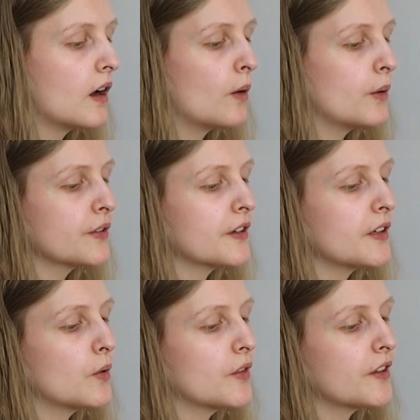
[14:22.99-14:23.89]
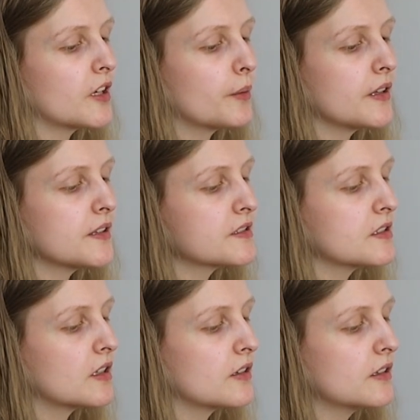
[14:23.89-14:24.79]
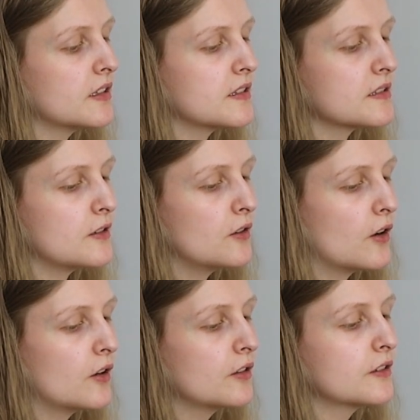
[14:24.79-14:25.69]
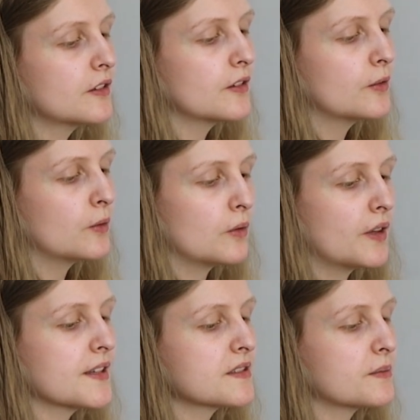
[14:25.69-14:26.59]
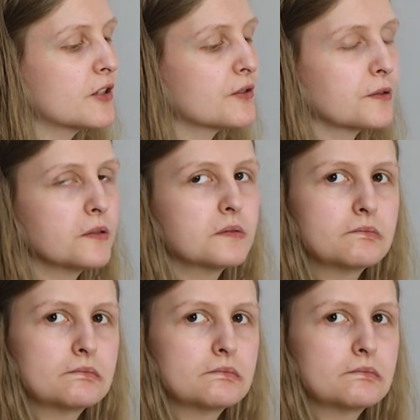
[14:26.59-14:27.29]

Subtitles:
I will tell you one thing about this tiara, it is not all that symmetrical.